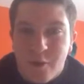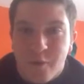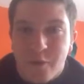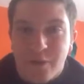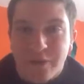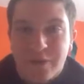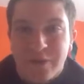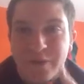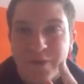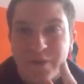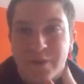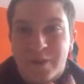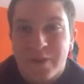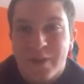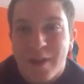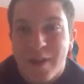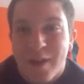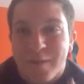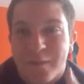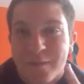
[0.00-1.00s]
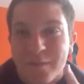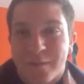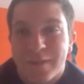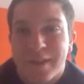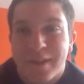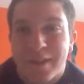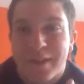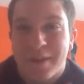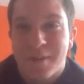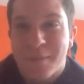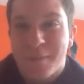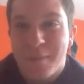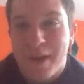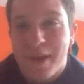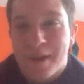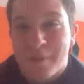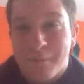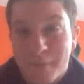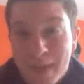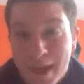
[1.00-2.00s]
once you stop feeling
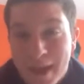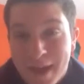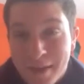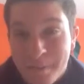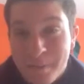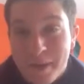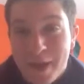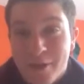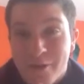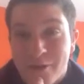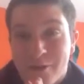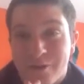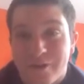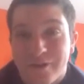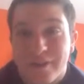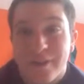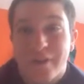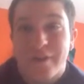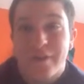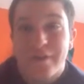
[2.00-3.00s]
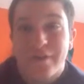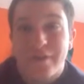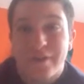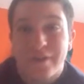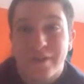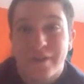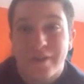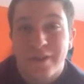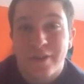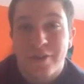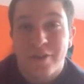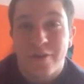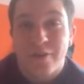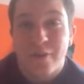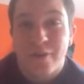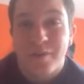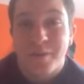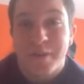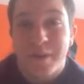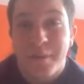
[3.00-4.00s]
about, bad about yourself, you're
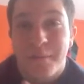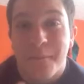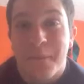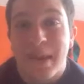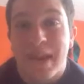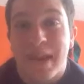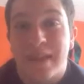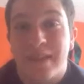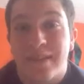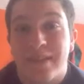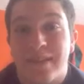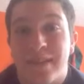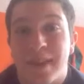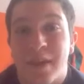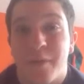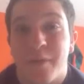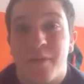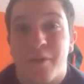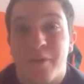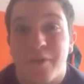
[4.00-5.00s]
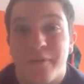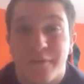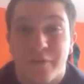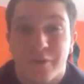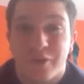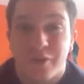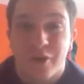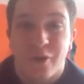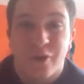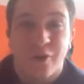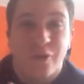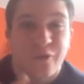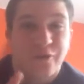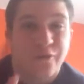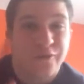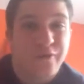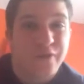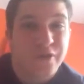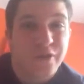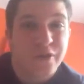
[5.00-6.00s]
going to be amazed at what your future
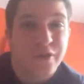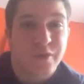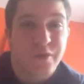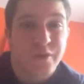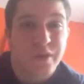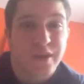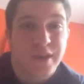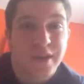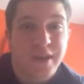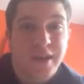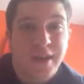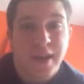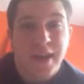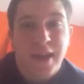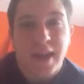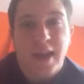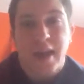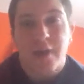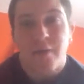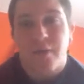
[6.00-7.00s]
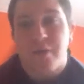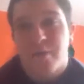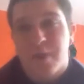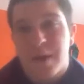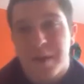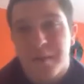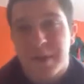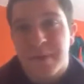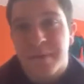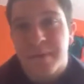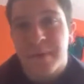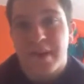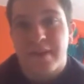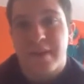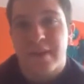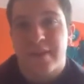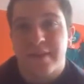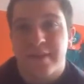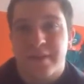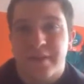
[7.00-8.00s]
holds for you. And what do I mean by
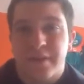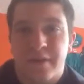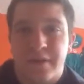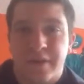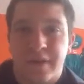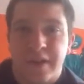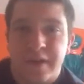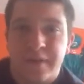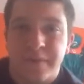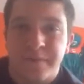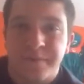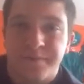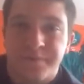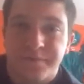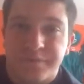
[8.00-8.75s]
this? Okay,